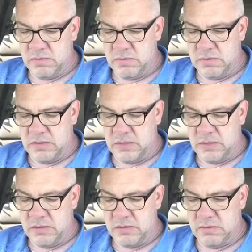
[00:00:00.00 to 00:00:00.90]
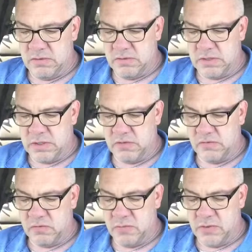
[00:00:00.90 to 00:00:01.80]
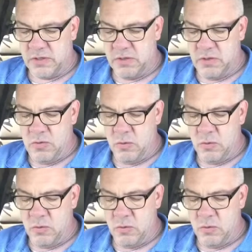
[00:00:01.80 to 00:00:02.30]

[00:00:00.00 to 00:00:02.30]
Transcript: Look at that. Okay, let's go up higher.